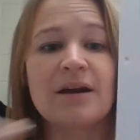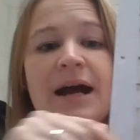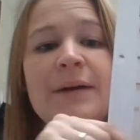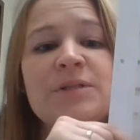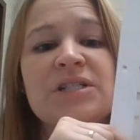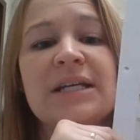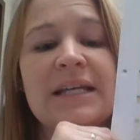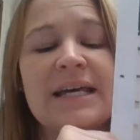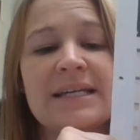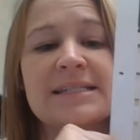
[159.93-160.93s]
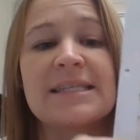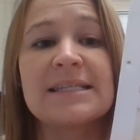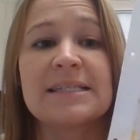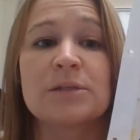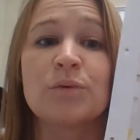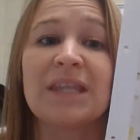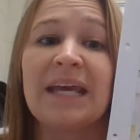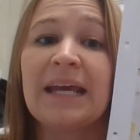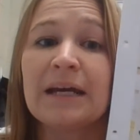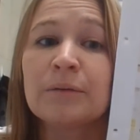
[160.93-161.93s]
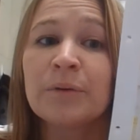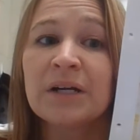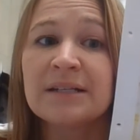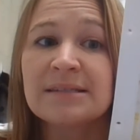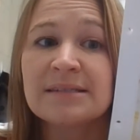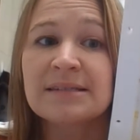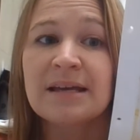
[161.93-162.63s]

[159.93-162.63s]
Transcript: option is this is with handprints.